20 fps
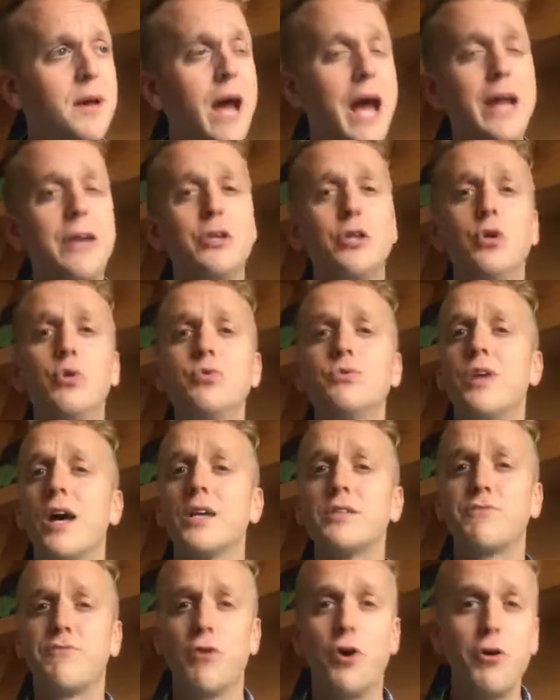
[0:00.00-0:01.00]
and use
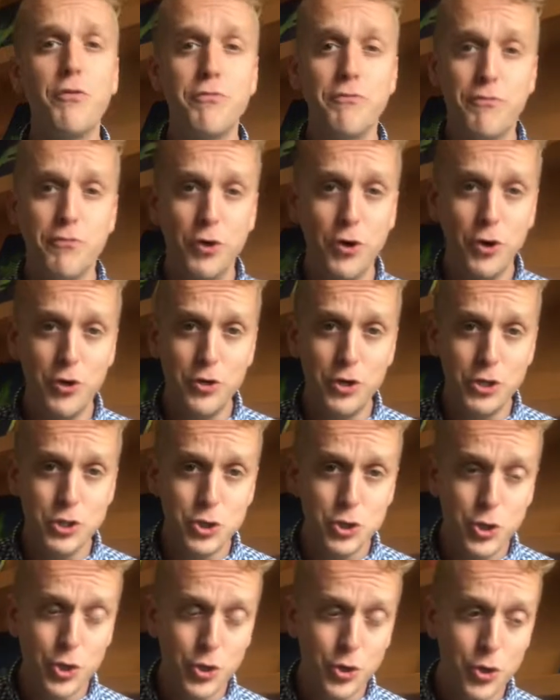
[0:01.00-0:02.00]
us for
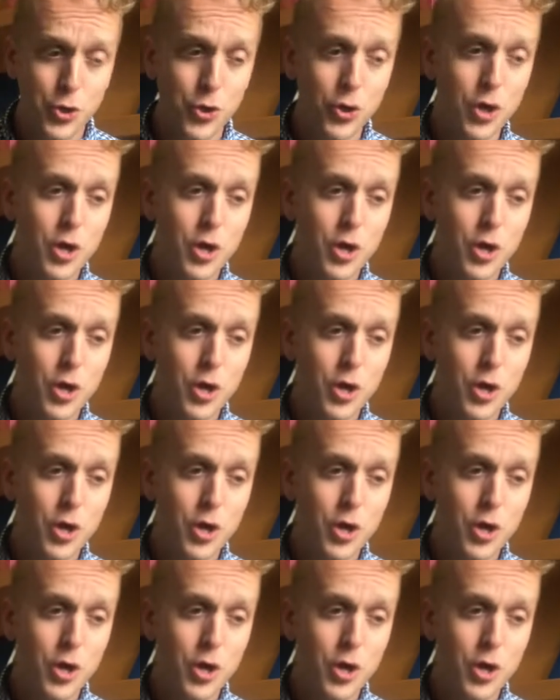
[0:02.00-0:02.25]
furniture,